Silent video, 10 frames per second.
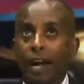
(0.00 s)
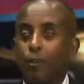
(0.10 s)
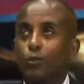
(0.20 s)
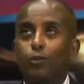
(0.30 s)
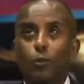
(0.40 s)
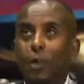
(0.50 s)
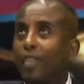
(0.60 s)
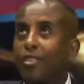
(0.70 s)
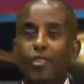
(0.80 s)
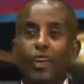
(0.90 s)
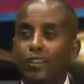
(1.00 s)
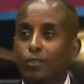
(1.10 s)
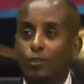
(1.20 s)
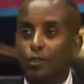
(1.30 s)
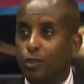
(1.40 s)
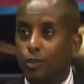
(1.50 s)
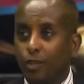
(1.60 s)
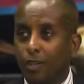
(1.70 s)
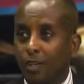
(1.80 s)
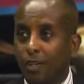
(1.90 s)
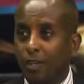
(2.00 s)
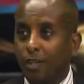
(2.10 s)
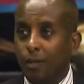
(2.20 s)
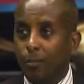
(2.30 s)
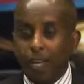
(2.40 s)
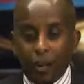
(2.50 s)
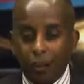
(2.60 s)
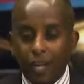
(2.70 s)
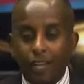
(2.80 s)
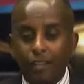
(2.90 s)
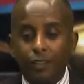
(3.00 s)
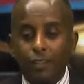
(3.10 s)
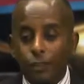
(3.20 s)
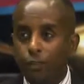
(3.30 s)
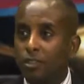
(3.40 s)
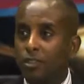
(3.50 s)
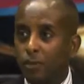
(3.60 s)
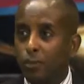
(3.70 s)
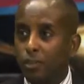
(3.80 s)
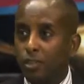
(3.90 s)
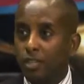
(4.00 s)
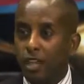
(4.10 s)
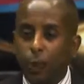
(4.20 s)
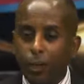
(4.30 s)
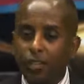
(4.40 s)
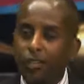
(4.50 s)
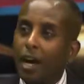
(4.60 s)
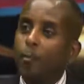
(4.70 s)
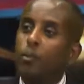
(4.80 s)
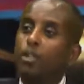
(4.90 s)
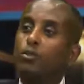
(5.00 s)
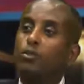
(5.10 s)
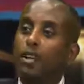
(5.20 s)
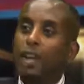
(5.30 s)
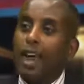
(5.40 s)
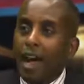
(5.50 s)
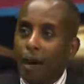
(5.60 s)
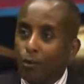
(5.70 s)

I have so many things to do. But I want to use this opportunity. I want to tap into the now,